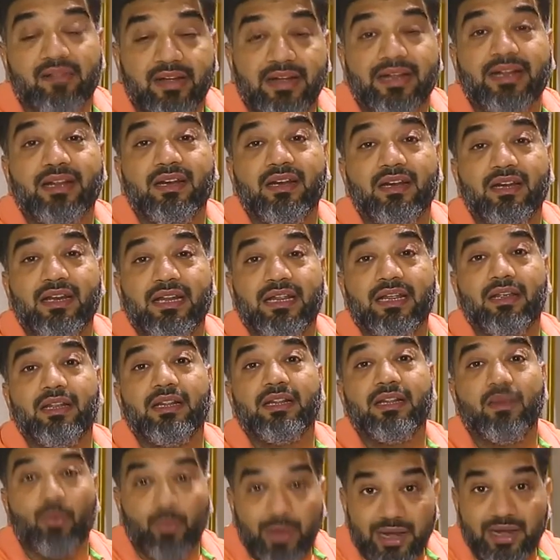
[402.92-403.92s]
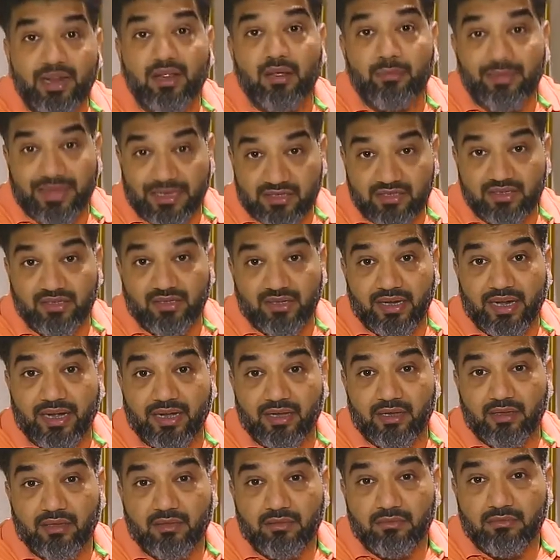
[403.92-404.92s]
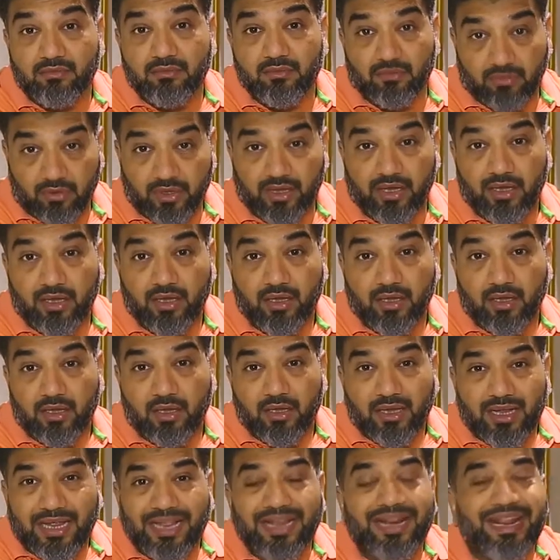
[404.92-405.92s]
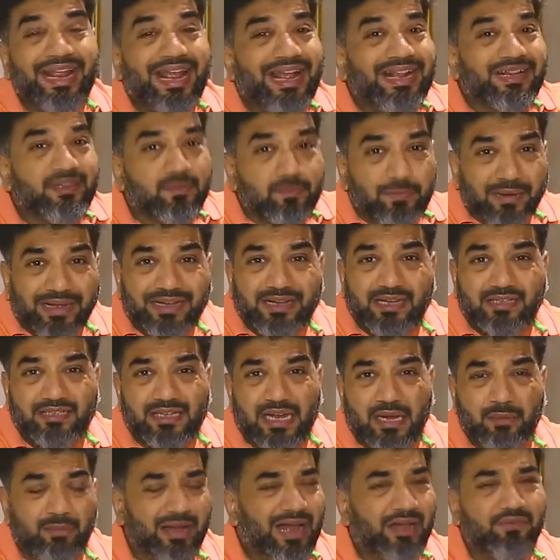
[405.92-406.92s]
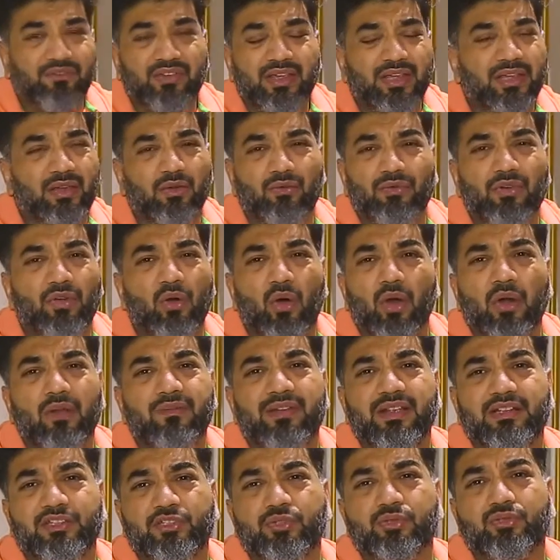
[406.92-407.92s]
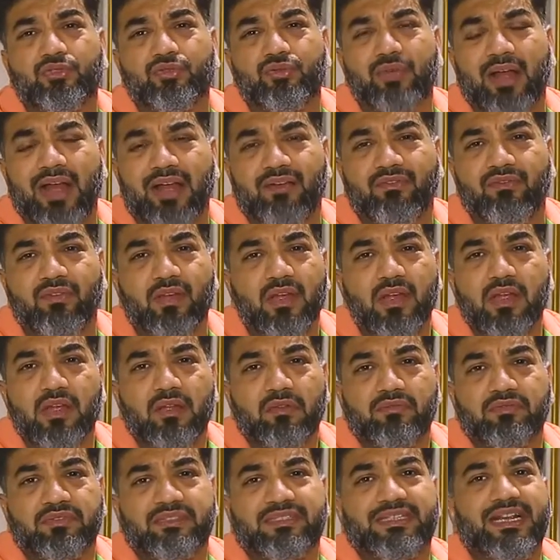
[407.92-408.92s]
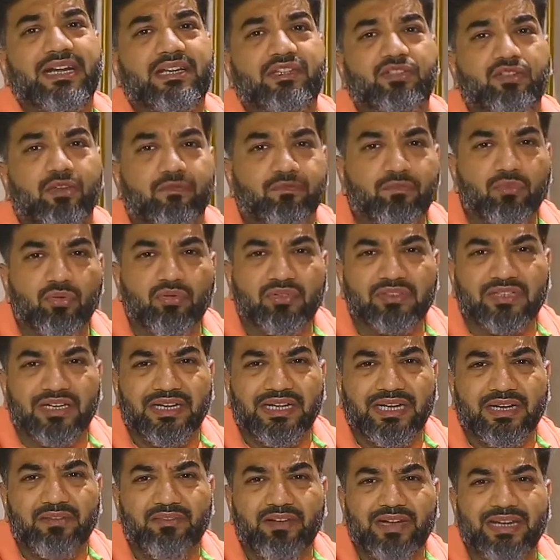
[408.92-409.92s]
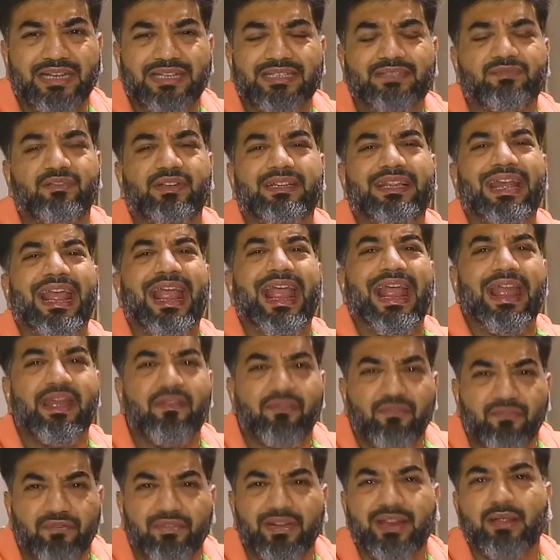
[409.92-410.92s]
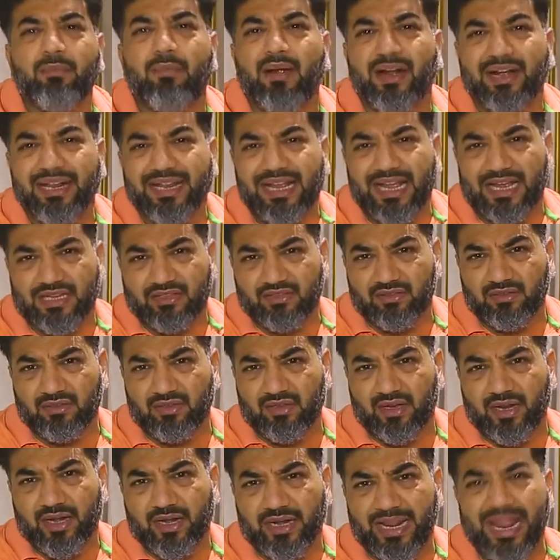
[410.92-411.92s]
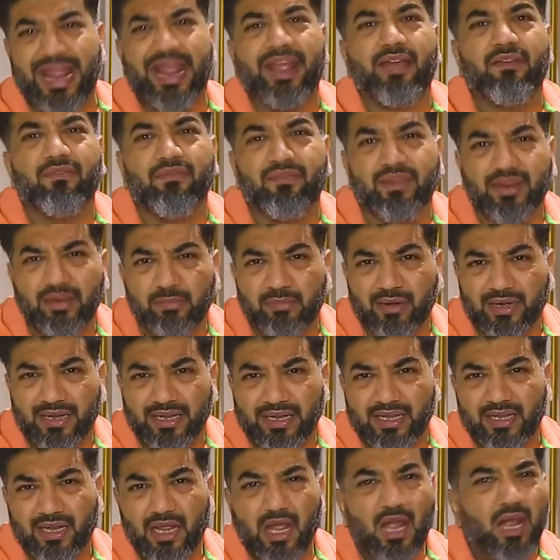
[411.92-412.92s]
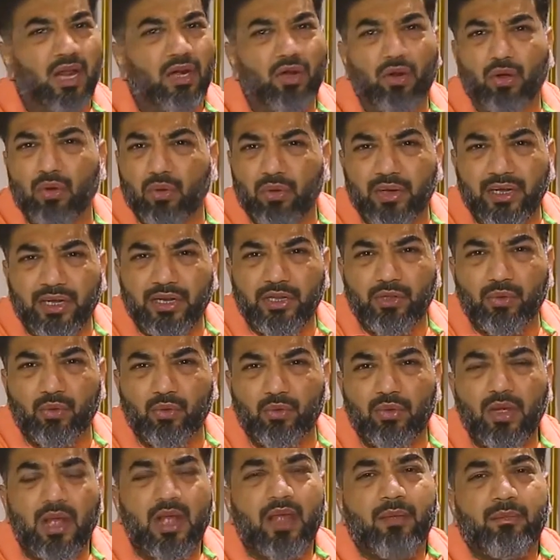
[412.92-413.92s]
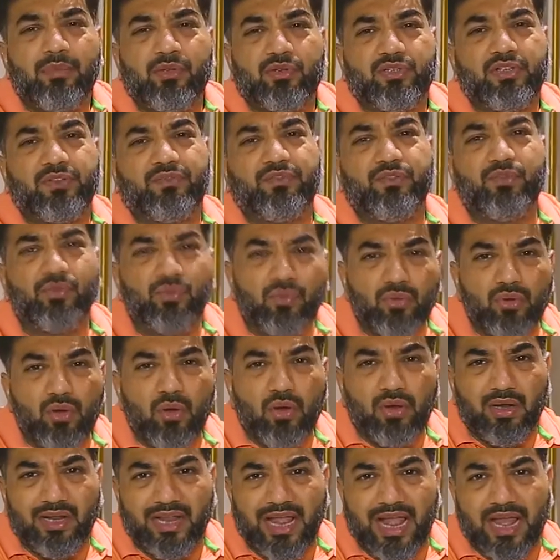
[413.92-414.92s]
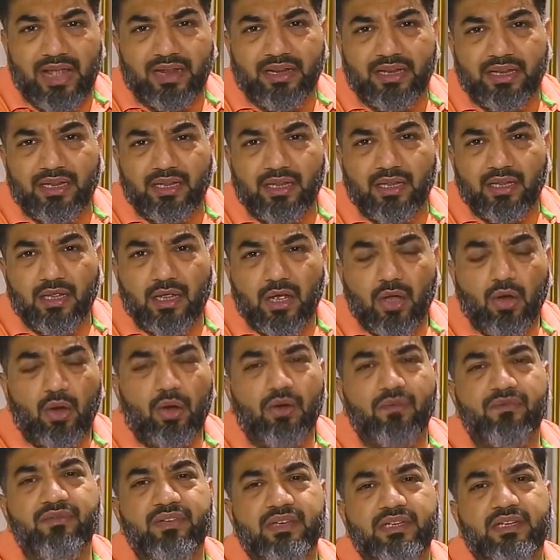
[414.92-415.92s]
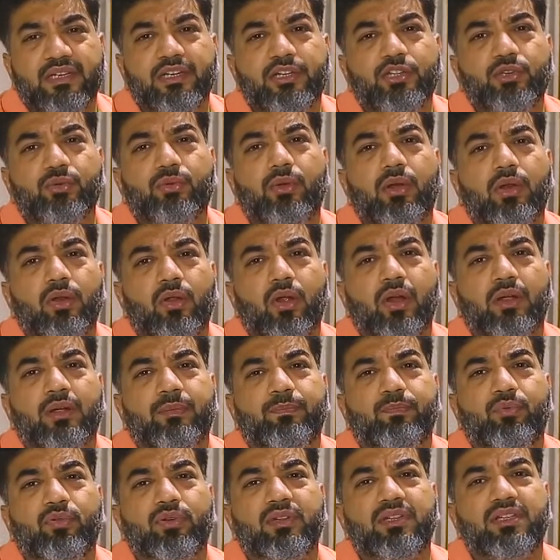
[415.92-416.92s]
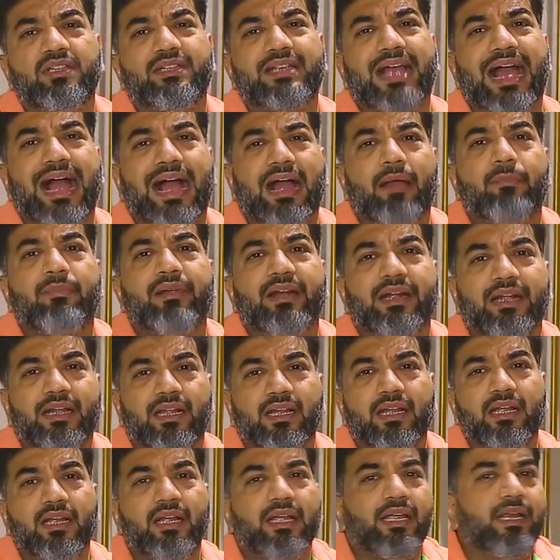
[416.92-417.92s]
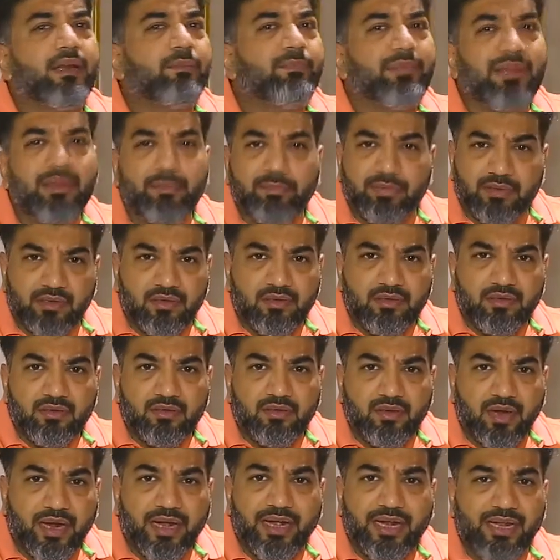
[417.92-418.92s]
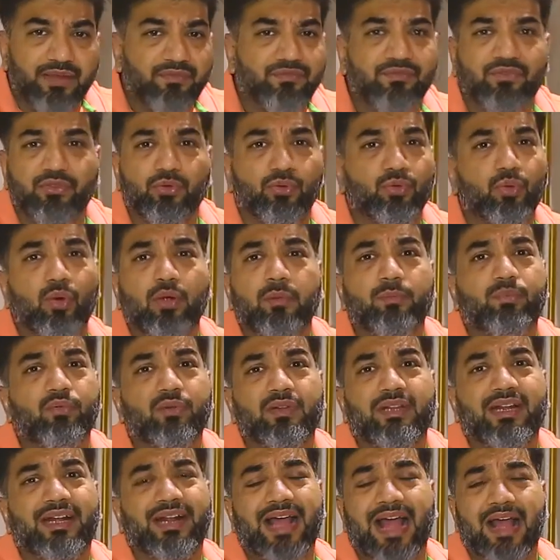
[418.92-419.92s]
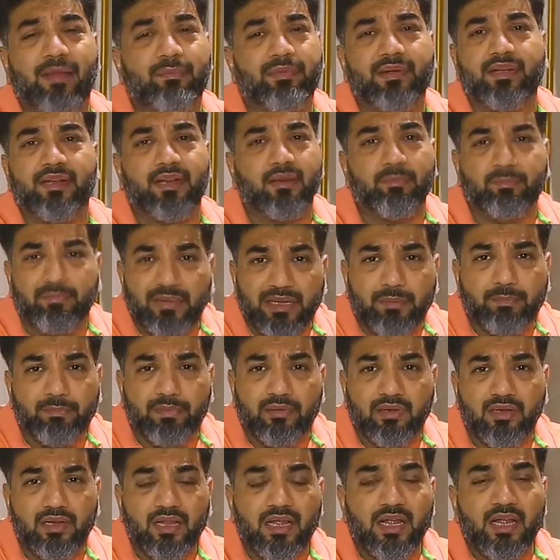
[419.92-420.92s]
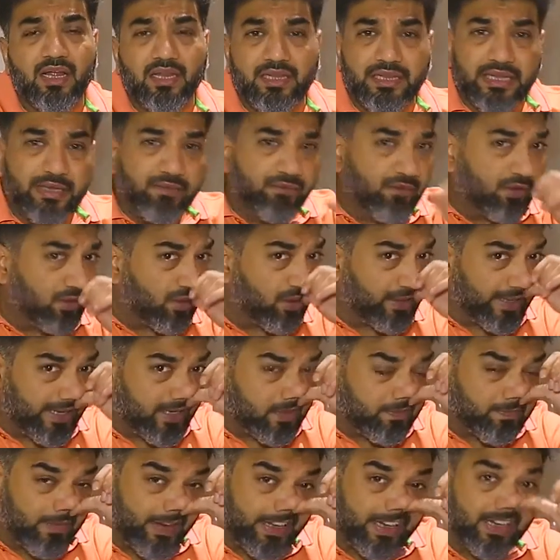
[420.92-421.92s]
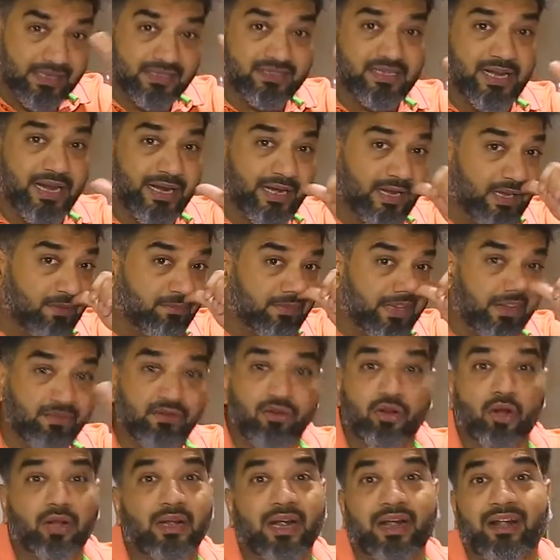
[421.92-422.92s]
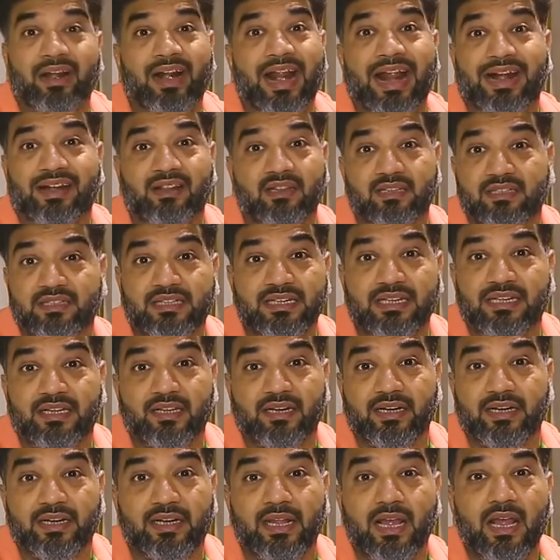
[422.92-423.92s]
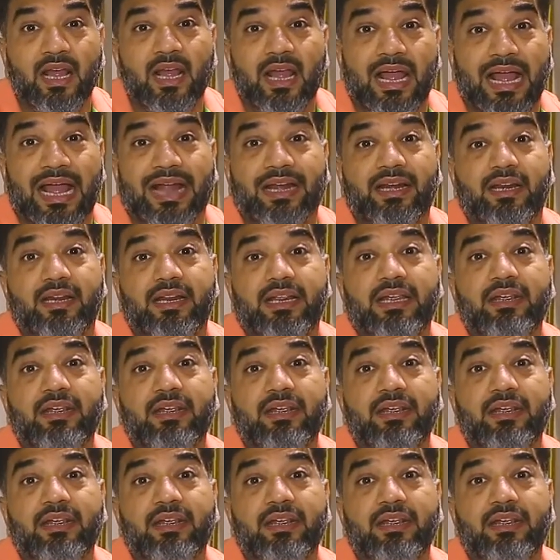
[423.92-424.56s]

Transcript: written in the welcome actually right okay and expect asylum. We we always used to have sets of books and DVDs with everybody actually, right? Everybody, not only you, because if you don't carry, obviously you will not put this habit in people, right? If you don't put that habit in people, they will not expect the sign up. They will not attract the secret, and